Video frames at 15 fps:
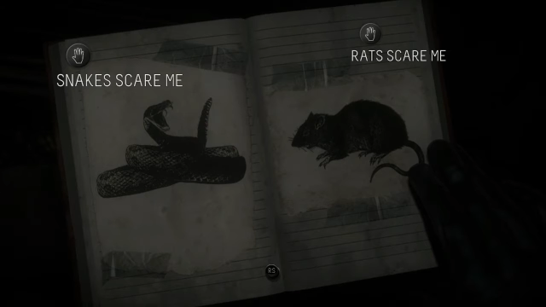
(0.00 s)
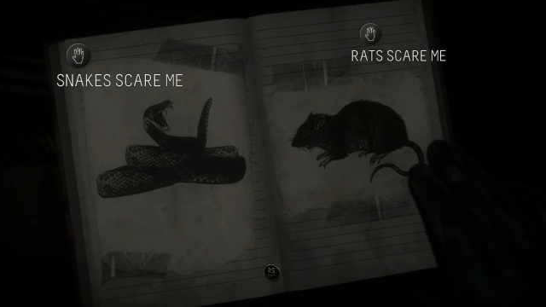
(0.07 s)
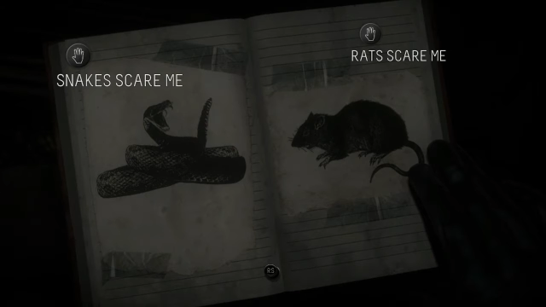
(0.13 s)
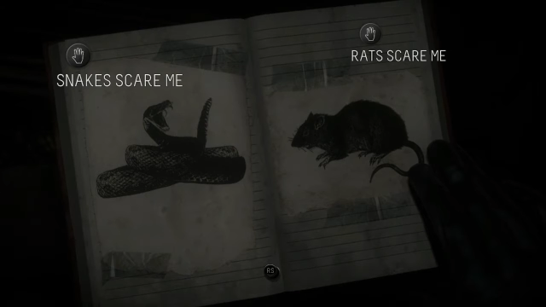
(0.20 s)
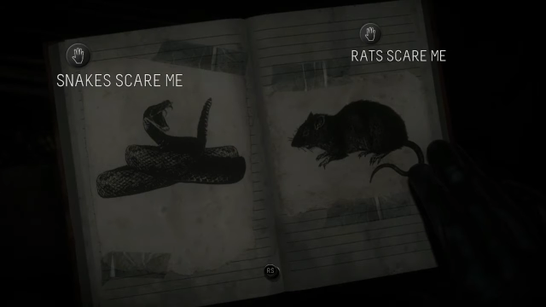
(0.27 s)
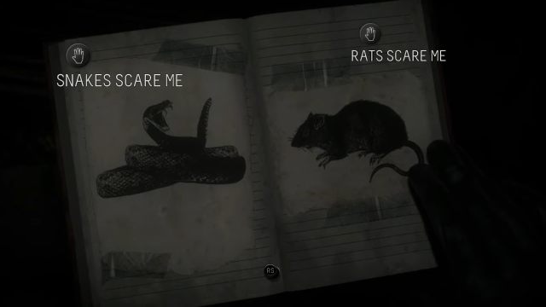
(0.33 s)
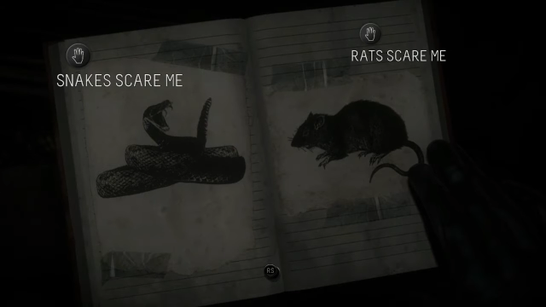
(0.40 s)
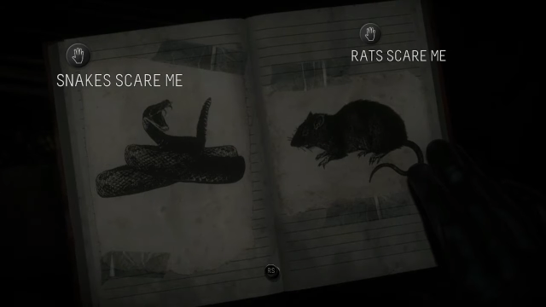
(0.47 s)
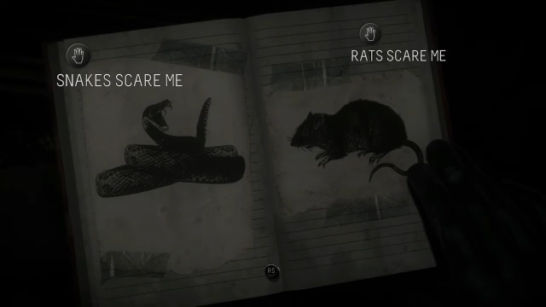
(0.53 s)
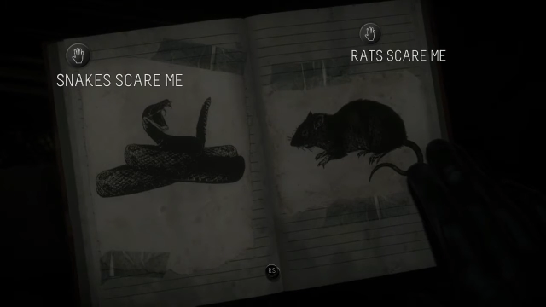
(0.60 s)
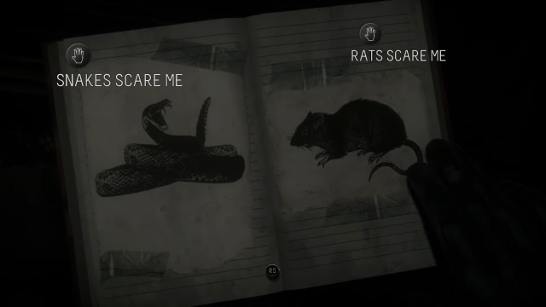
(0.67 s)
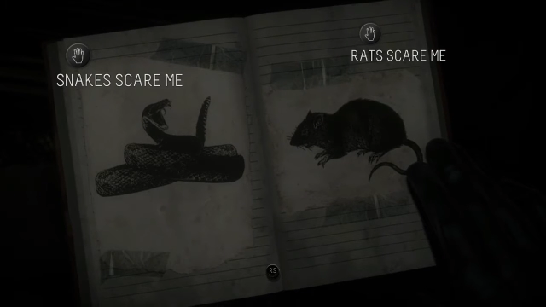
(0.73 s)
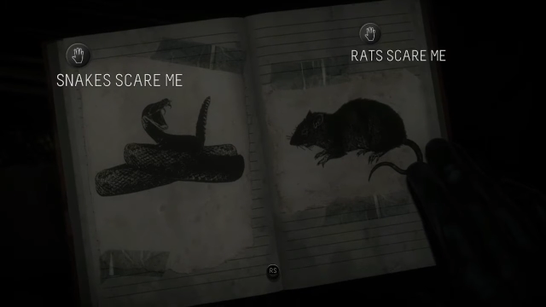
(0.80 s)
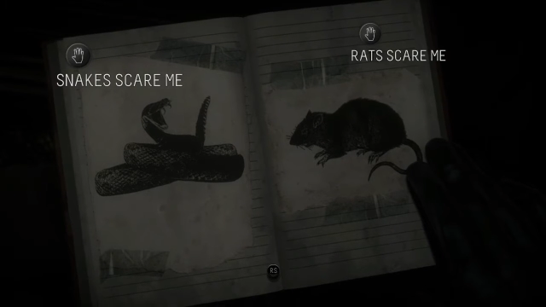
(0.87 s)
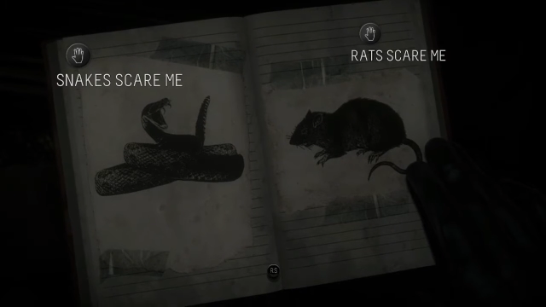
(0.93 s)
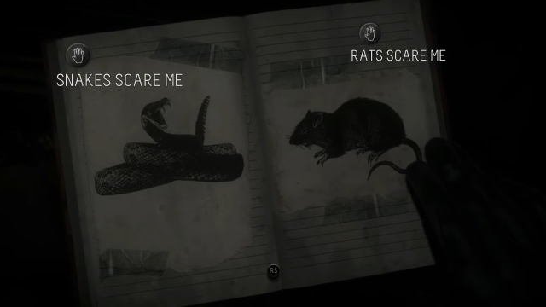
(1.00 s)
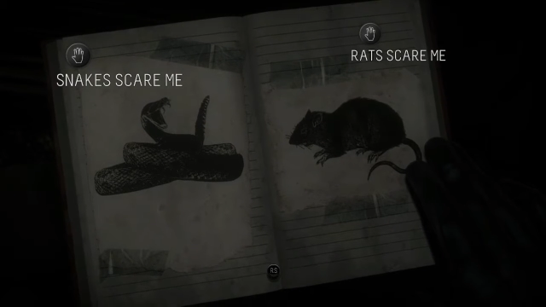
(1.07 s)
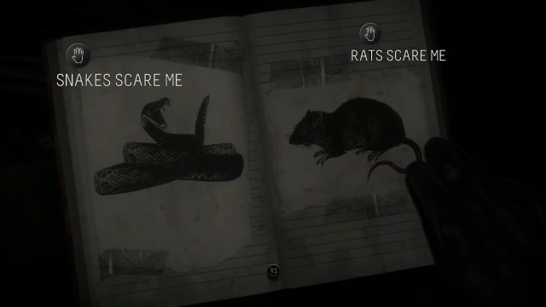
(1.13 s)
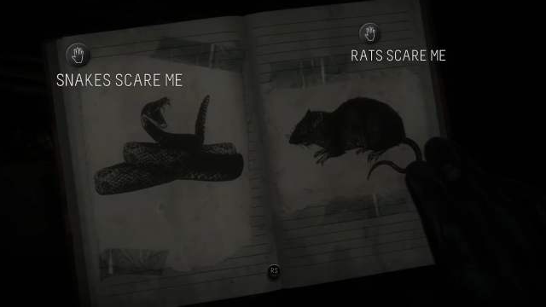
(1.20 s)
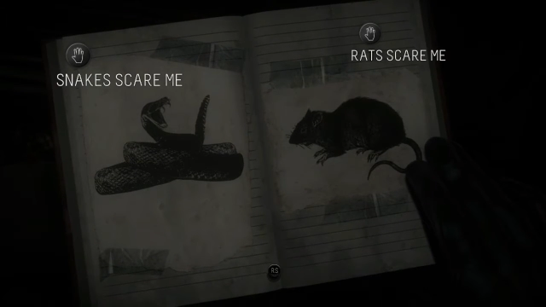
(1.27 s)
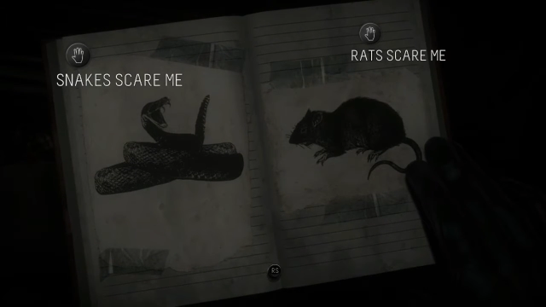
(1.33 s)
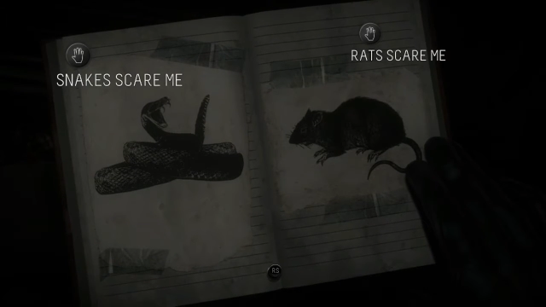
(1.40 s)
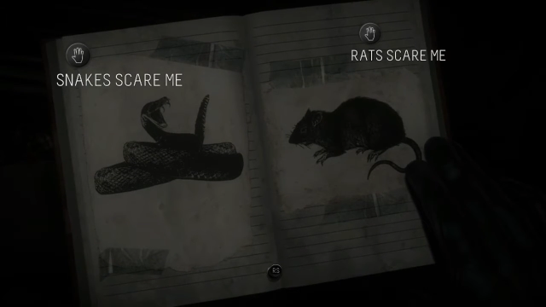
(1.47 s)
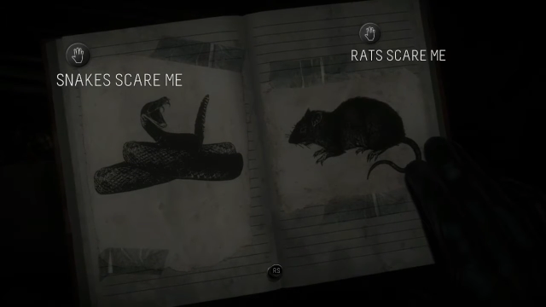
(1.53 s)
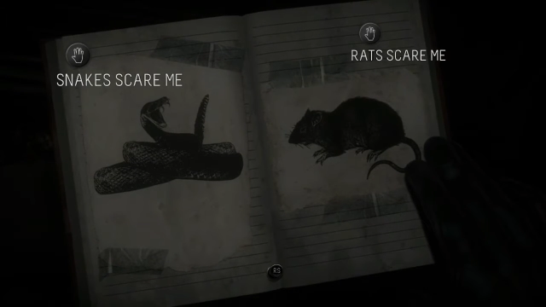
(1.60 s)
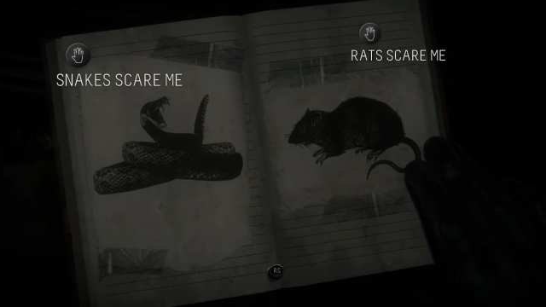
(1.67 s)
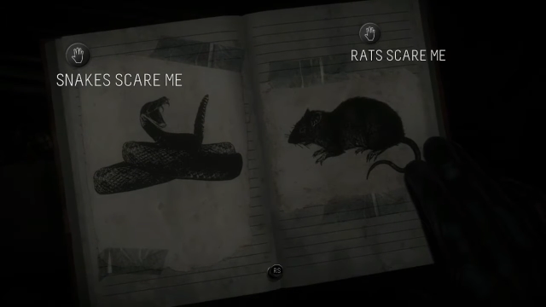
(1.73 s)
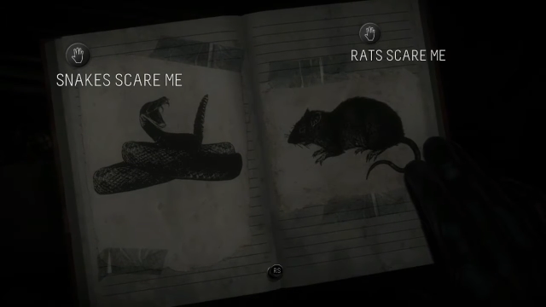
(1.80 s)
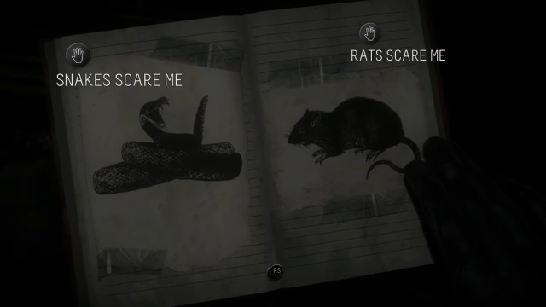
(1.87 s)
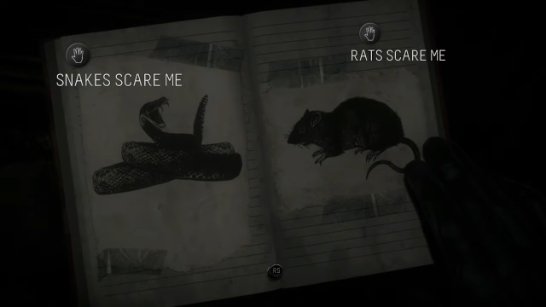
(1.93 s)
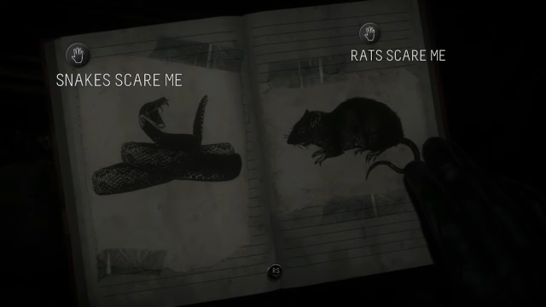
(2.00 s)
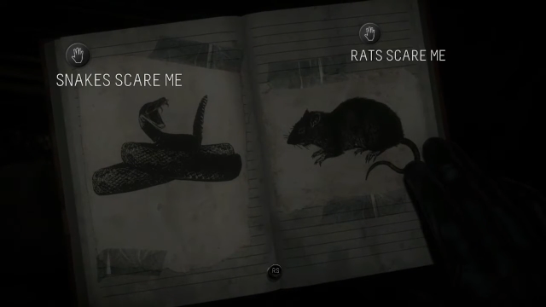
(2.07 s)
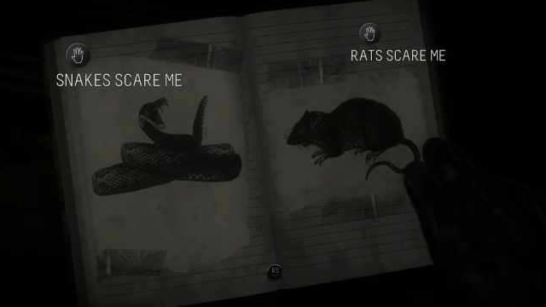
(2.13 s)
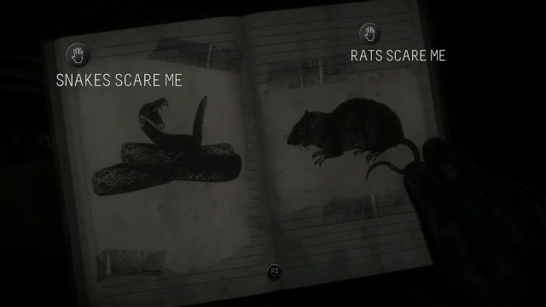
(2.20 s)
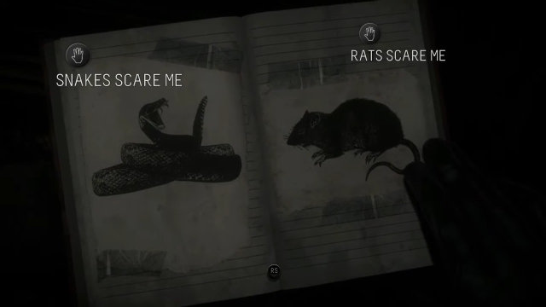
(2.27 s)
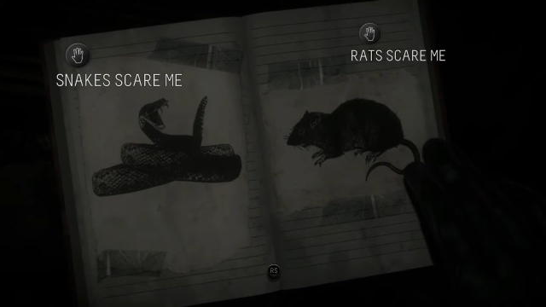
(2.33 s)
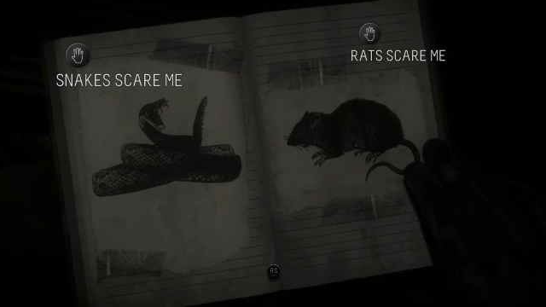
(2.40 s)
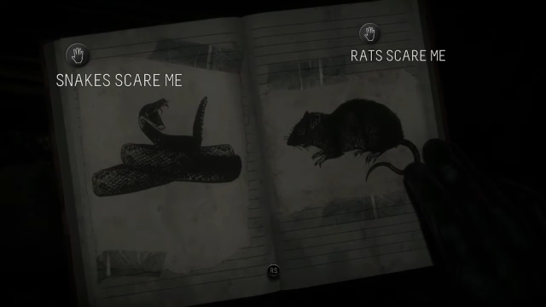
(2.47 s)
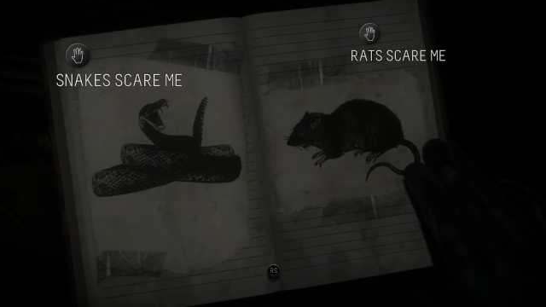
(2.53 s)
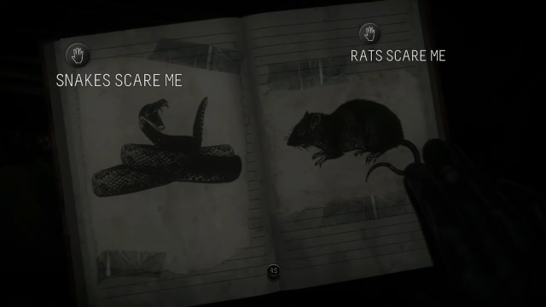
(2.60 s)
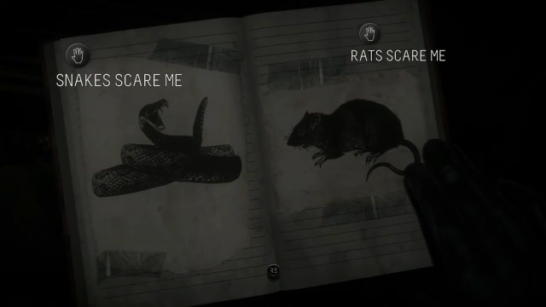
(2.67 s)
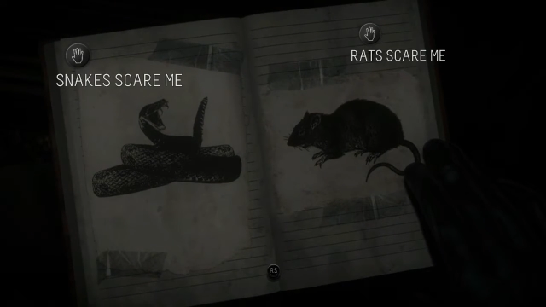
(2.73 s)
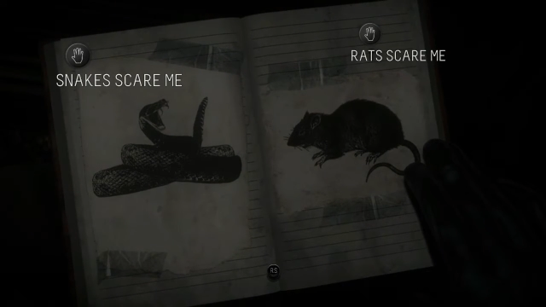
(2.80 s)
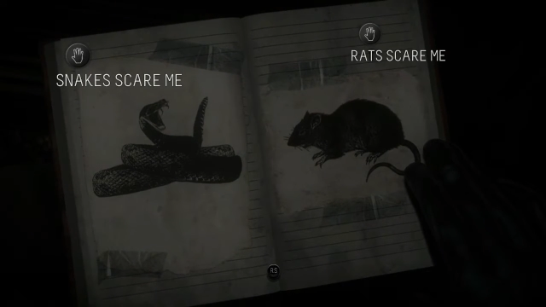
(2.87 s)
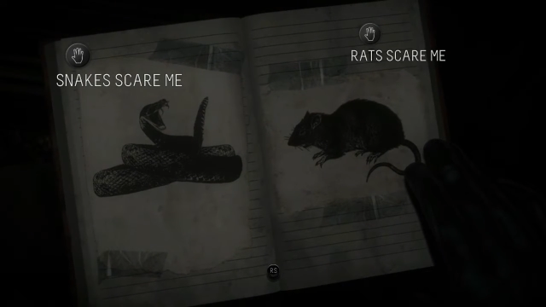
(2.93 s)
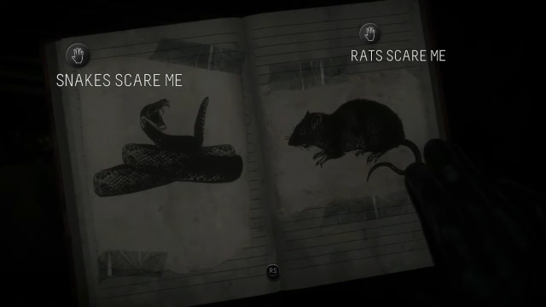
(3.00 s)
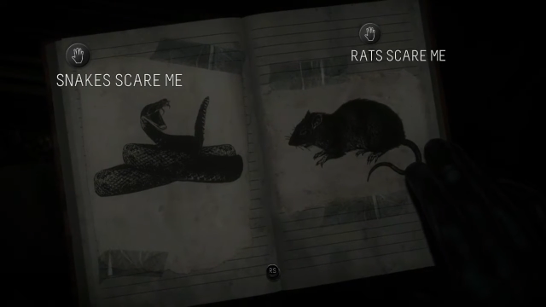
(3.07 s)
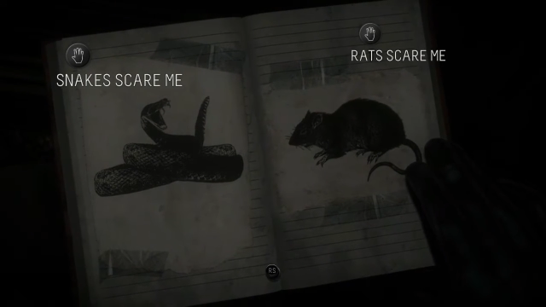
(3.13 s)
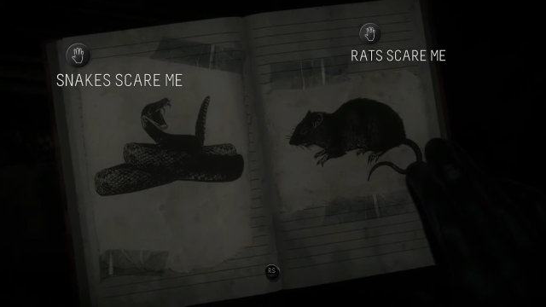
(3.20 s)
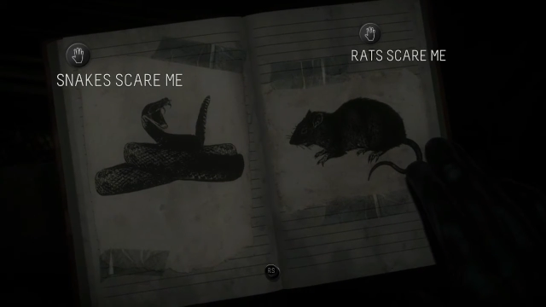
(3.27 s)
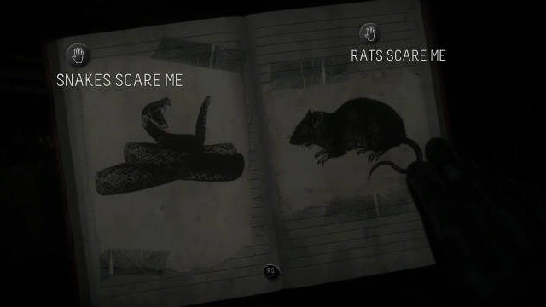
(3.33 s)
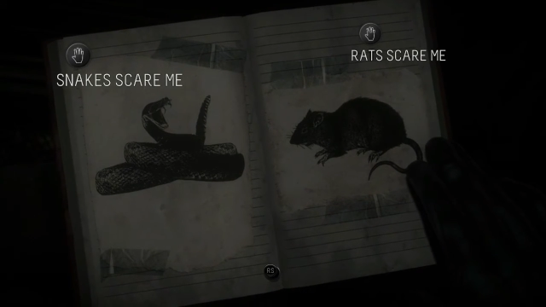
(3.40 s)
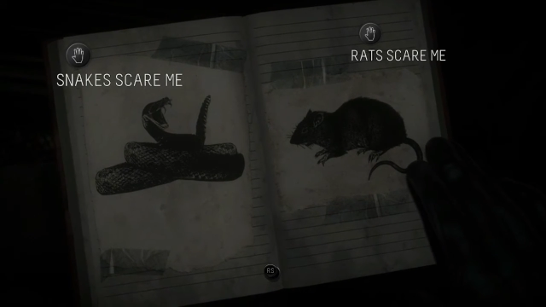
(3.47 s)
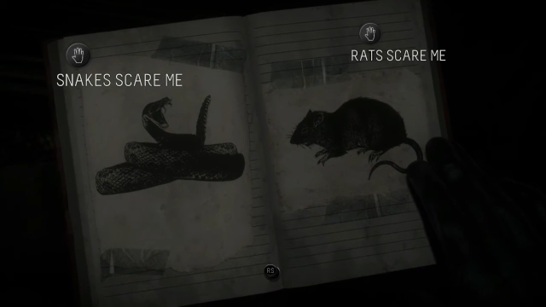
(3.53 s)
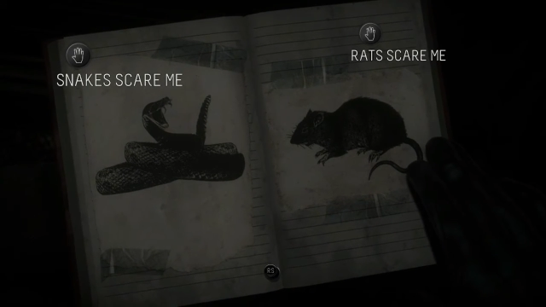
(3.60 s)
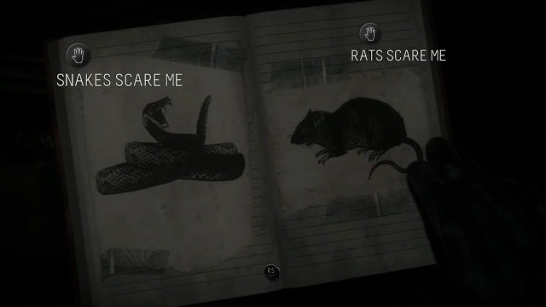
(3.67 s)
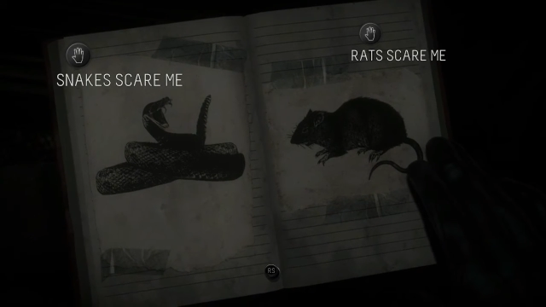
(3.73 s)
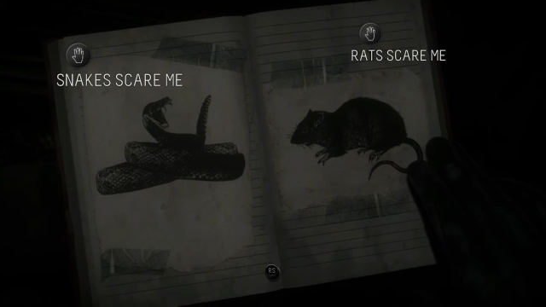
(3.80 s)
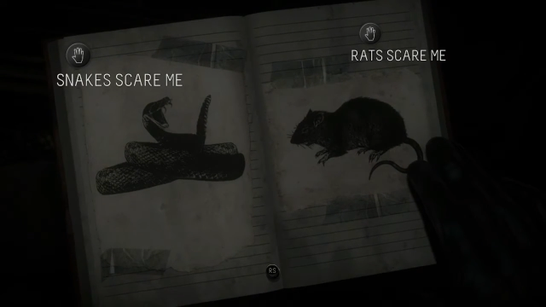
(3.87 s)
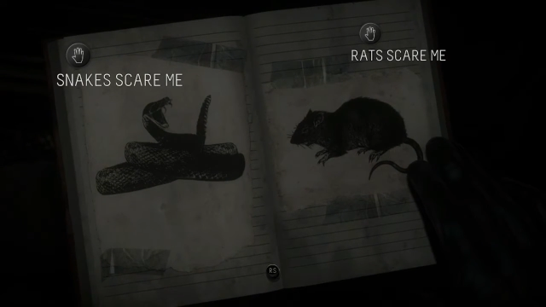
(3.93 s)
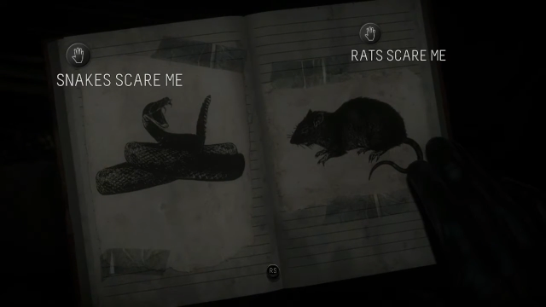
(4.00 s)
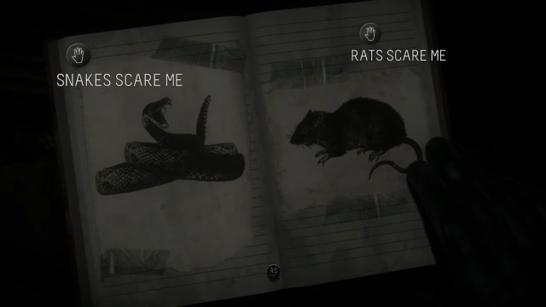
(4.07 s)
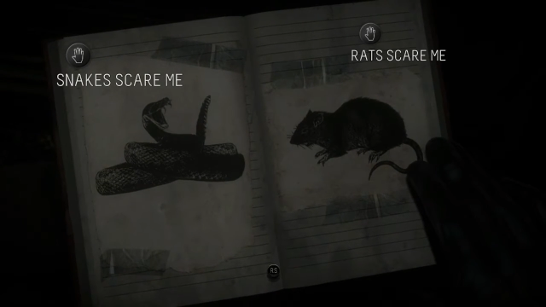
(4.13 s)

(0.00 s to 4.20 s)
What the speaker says: (no speaker visible)